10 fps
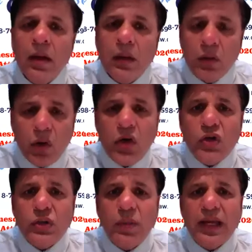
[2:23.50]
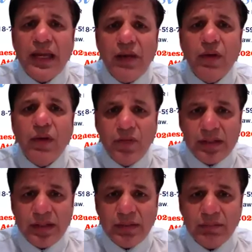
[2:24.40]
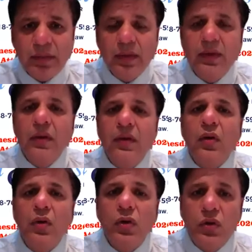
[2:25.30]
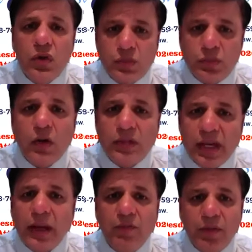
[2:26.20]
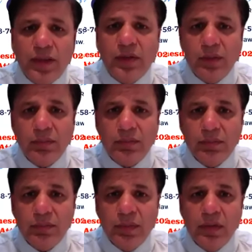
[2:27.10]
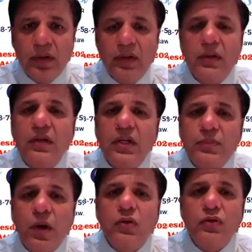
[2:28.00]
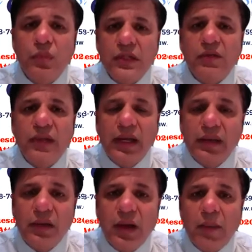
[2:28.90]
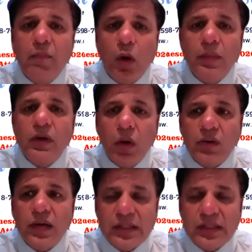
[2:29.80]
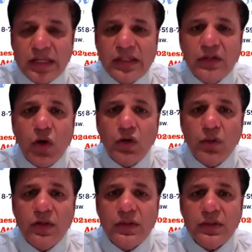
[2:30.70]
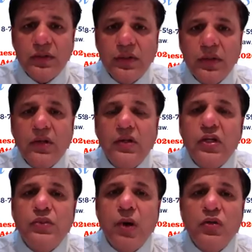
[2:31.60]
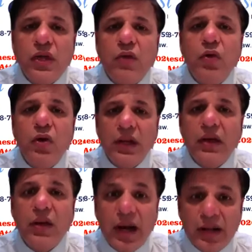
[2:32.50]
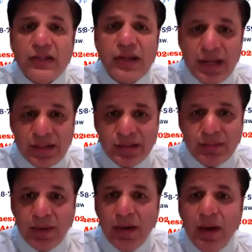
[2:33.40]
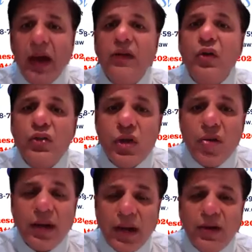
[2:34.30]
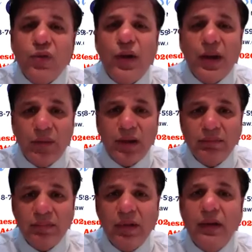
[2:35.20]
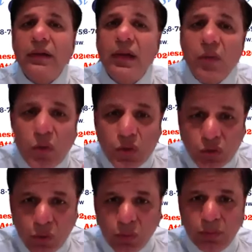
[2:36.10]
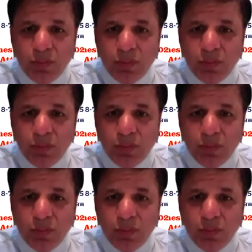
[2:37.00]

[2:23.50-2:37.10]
Good news about the E1 visa, your spouse can come with you. Your spouse, once if they get the employment authorization document, your spouse can work in the United States, and your children under 21 can go to school.